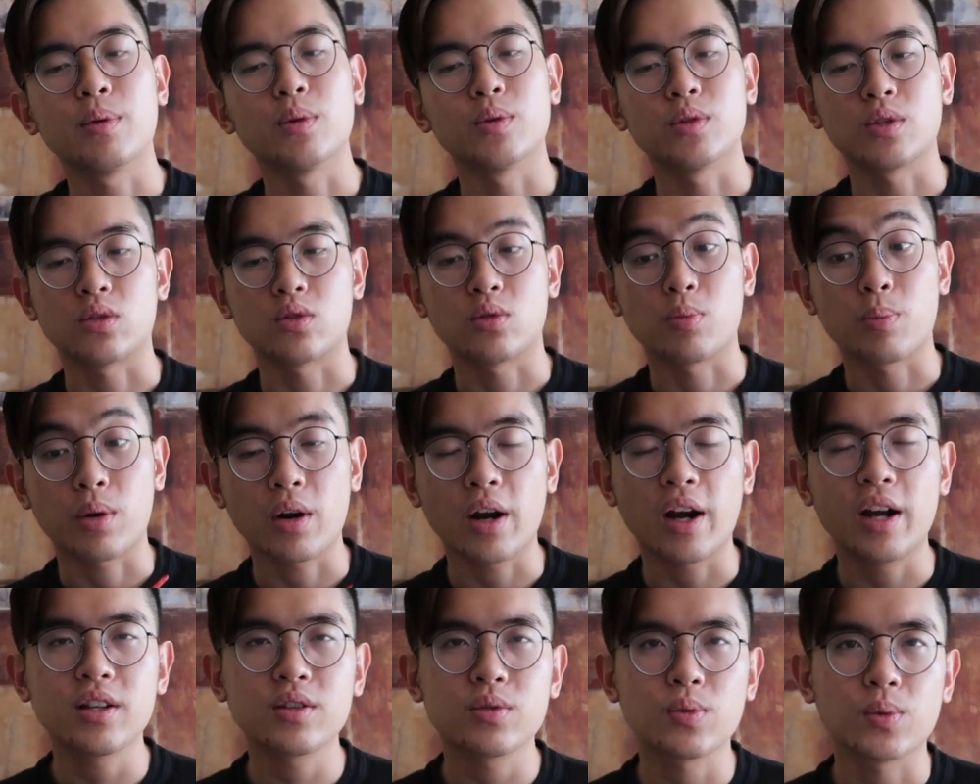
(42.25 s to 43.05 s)
It was a
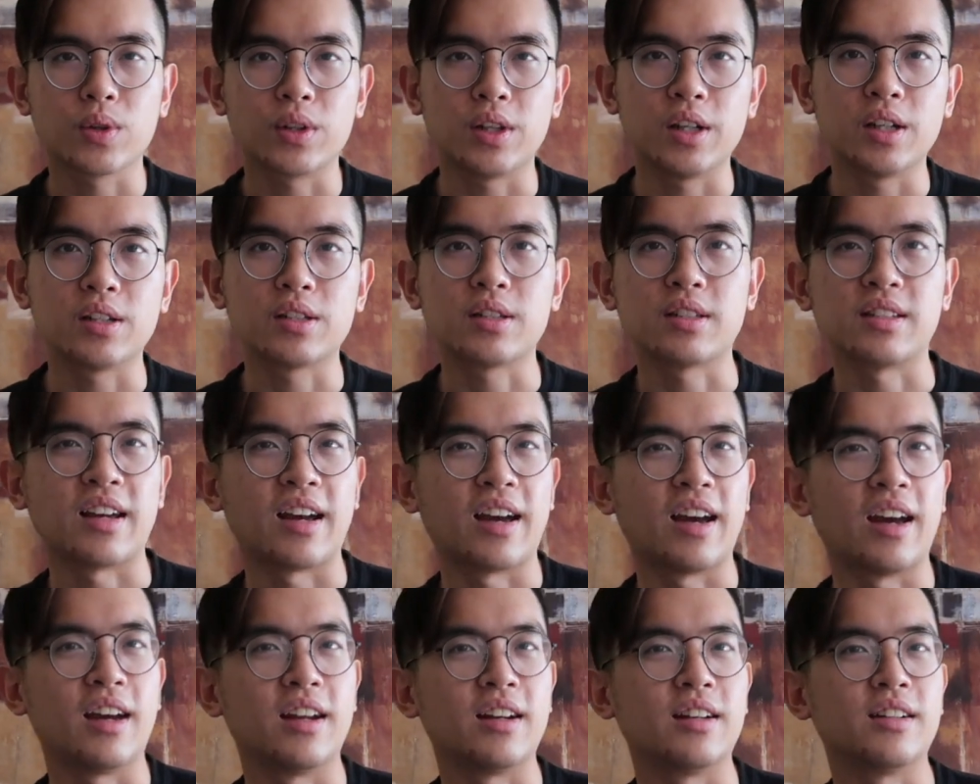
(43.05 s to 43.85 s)
surprise release
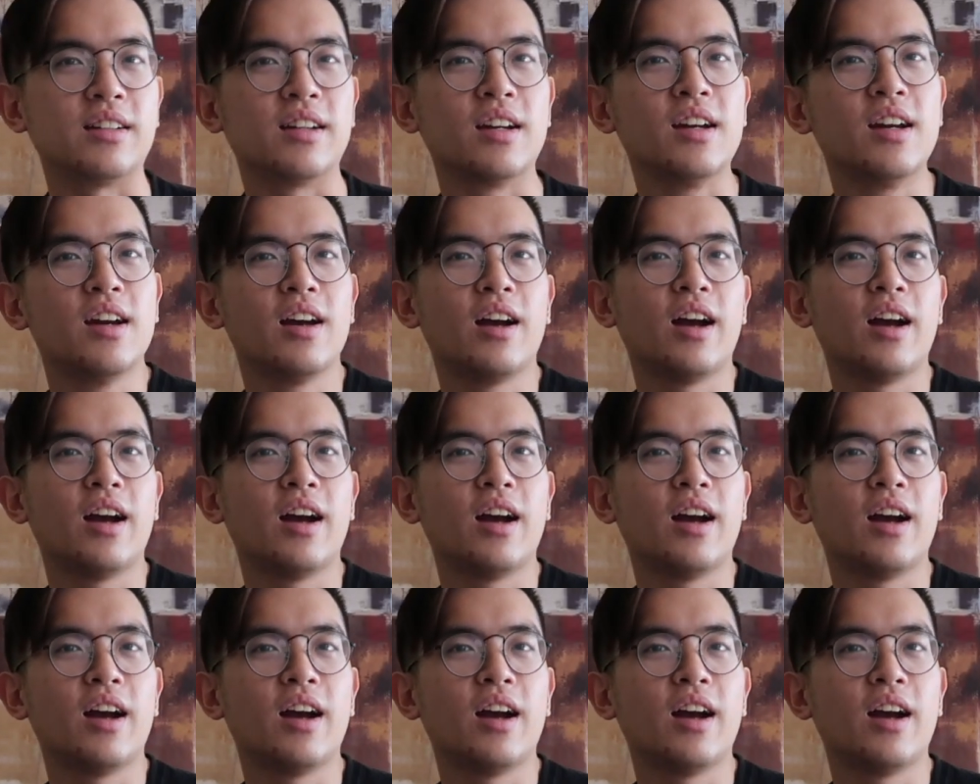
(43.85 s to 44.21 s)
and